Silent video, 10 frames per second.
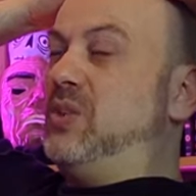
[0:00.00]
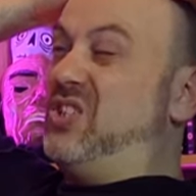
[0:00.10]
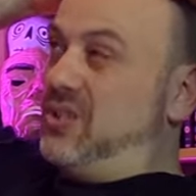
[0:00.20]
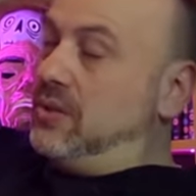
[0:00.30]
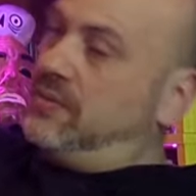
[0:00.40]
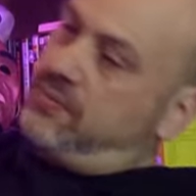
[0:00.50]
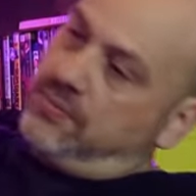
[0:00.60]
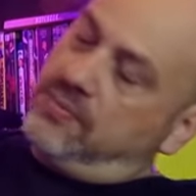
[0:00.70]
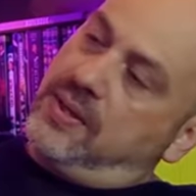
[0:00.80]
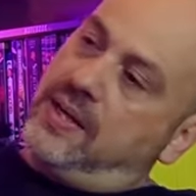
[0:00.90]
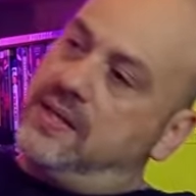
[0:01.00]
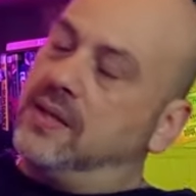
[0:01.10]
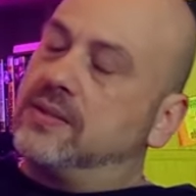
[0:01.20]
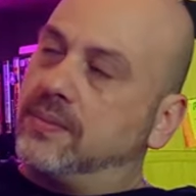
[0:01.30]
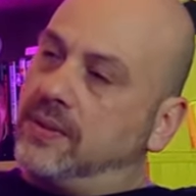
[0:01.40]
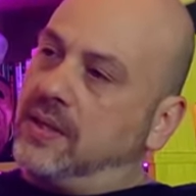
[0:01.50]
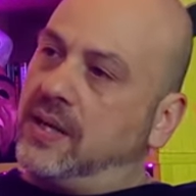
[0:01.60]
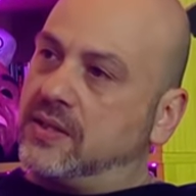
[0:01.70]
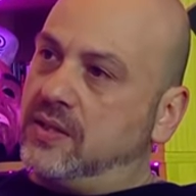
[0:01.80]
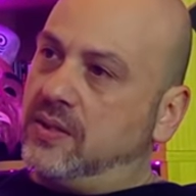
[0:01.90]
We should have really done something in
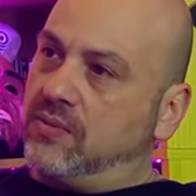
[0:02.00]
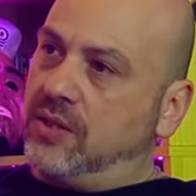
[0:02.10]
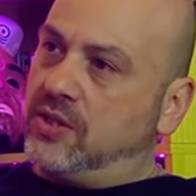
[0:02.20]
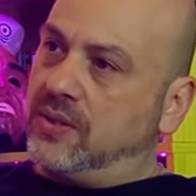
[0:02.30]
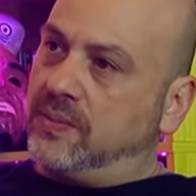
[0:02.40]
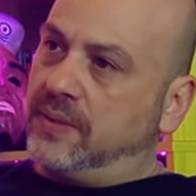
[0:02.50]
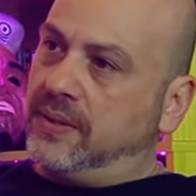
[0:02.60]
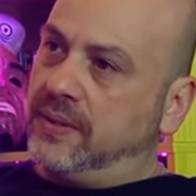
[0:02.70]
Act Two, then, really, shouldn't we?